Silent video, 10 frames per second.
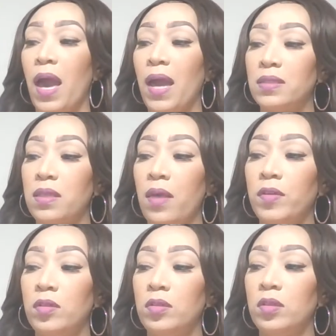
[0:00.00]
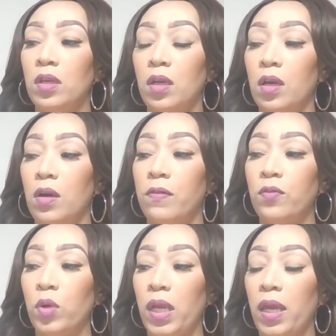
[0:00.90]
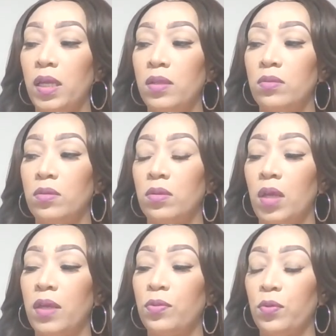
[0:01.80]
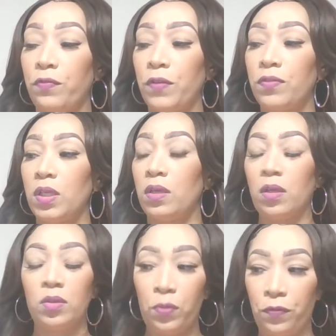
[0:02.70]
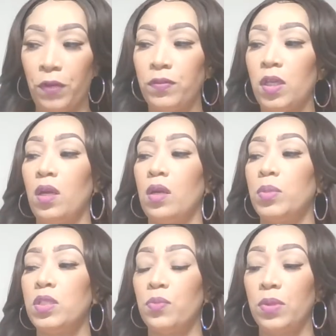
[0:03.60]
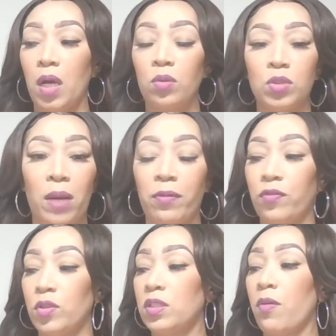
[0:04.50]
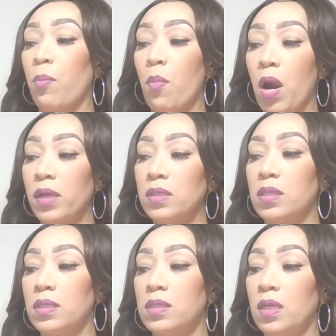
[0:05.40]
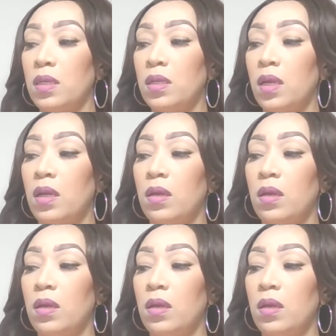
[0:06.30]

Acts 7, 48 through 50. Please read that whole chapter for yourself. Mark 16,